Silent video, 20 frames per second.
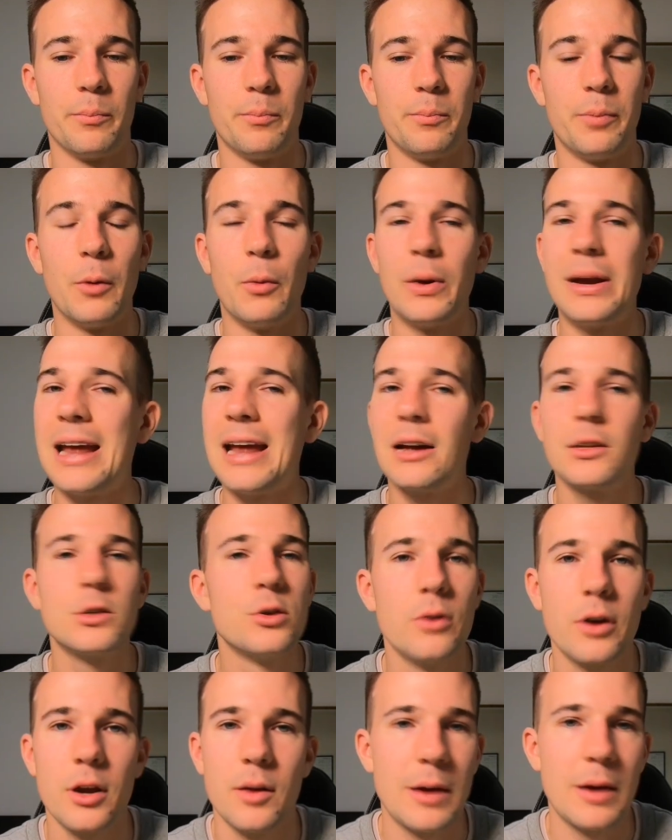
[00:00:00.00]
but we're now
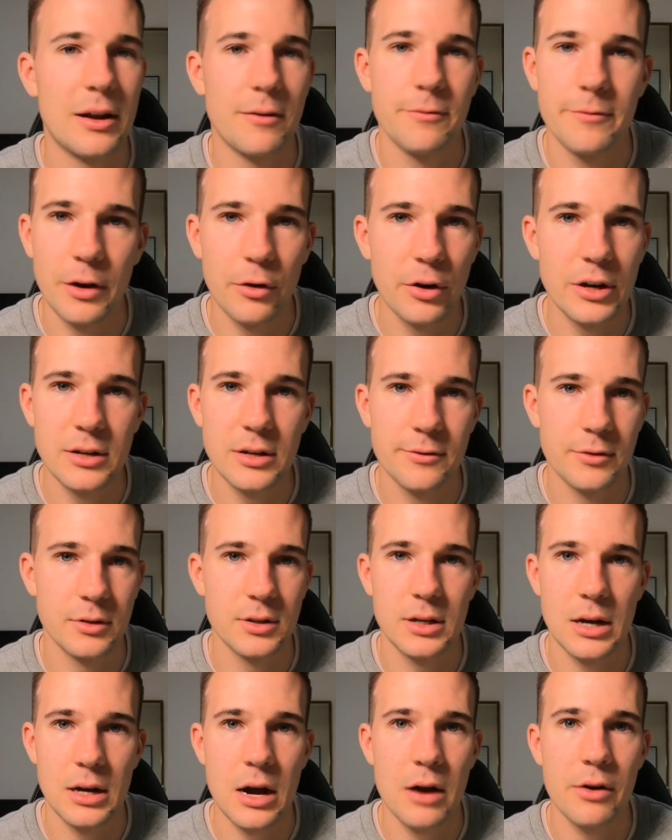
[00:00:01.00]
talking about a very different
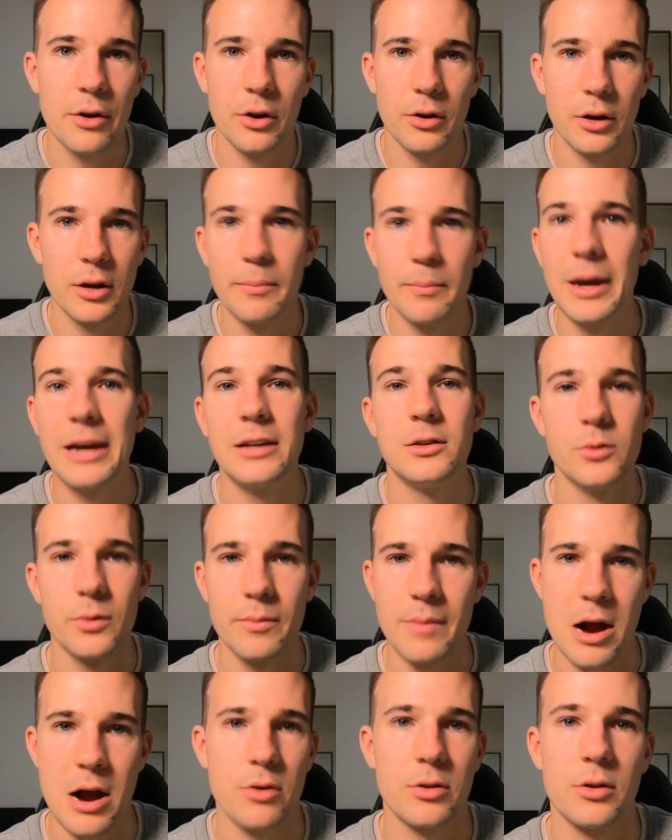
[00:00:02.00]
scenario compared to a
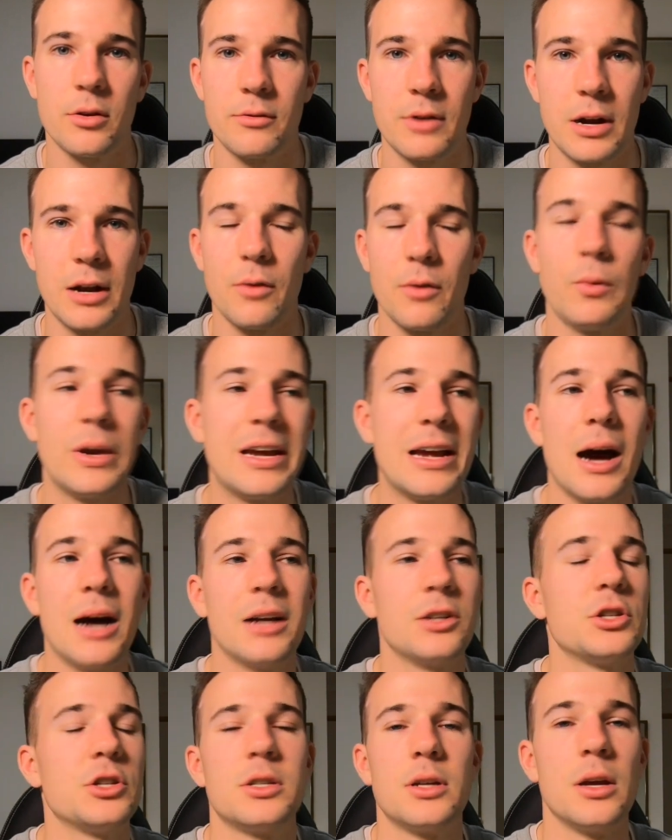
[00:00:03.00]
marathon runner and we
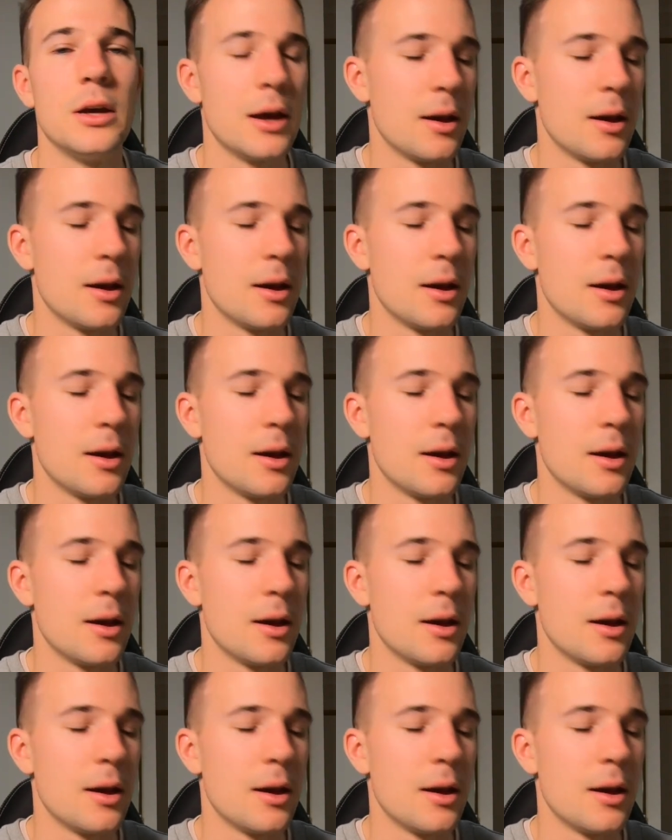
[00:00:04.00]
can't just